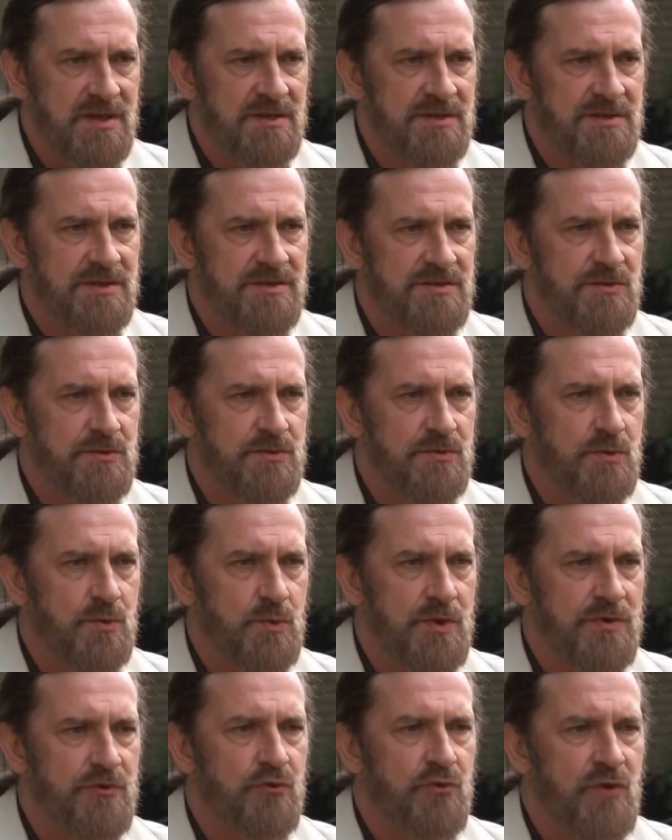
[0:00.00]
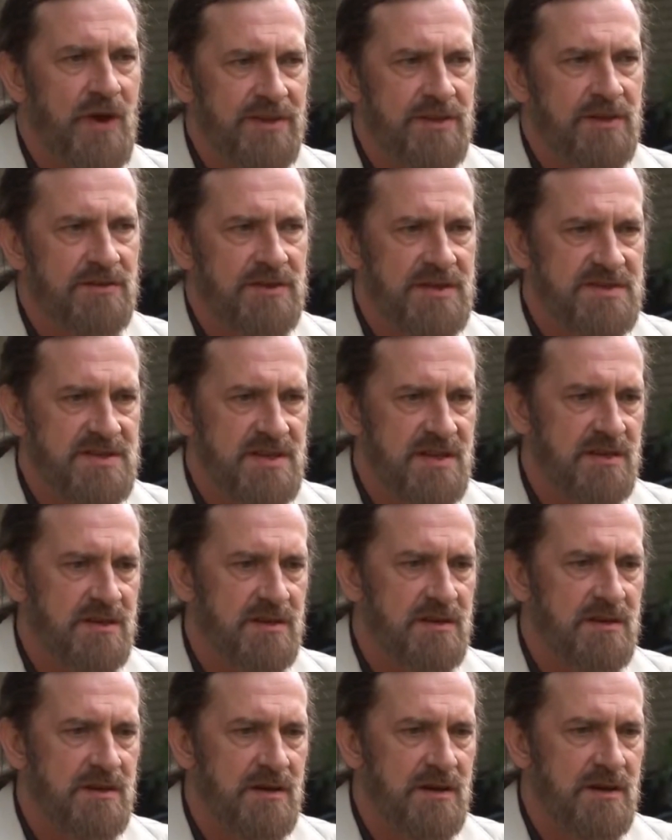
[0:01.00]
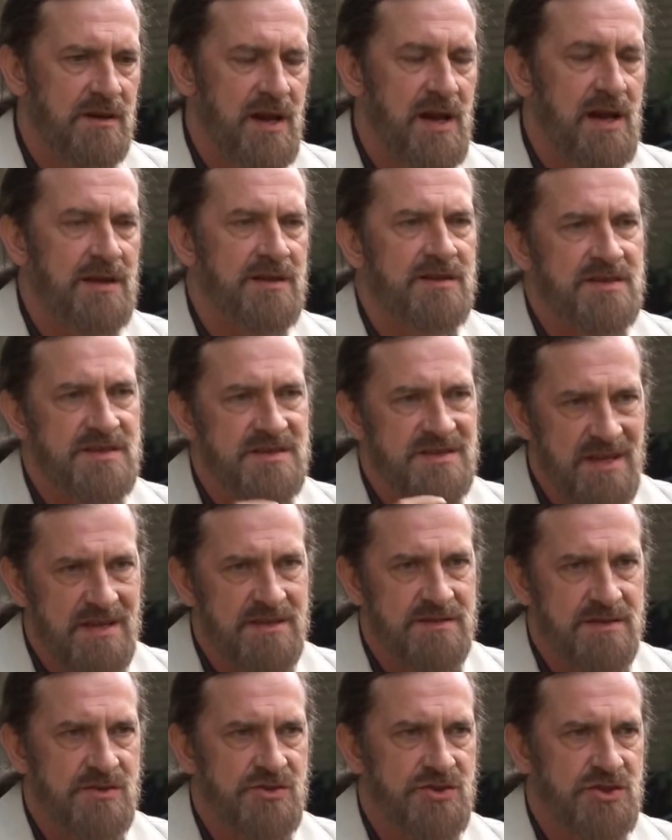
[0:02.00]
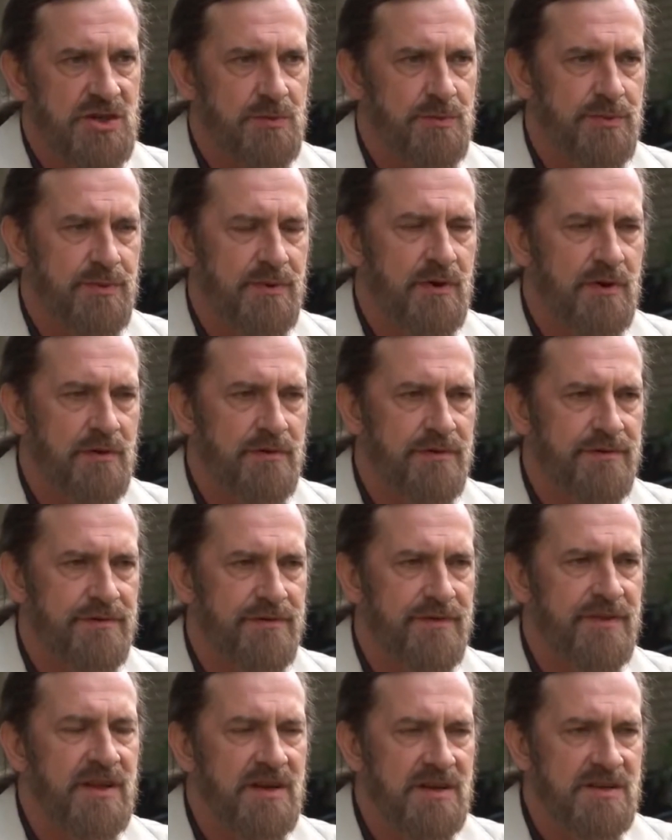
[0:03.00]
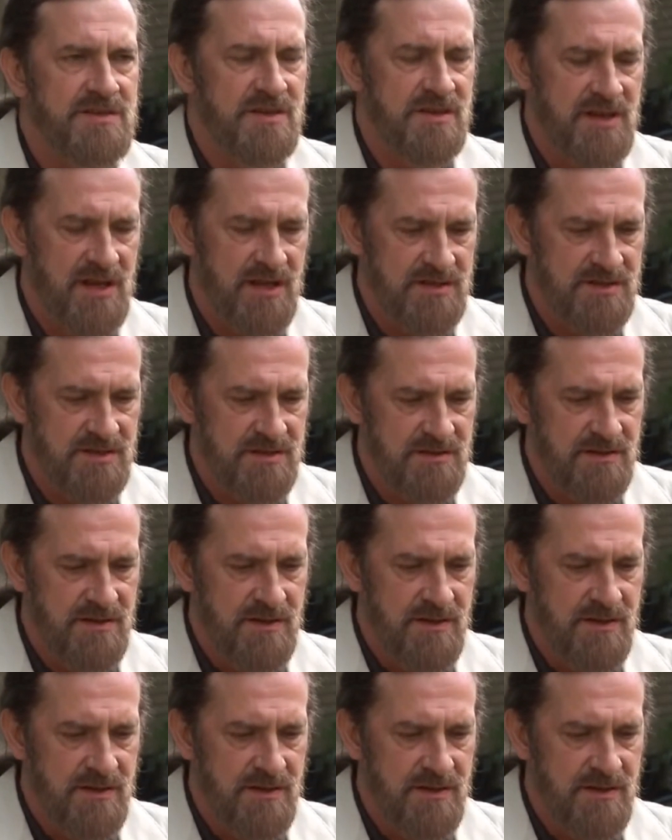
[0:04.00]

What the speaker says: to do with regulating and censorship of the internet.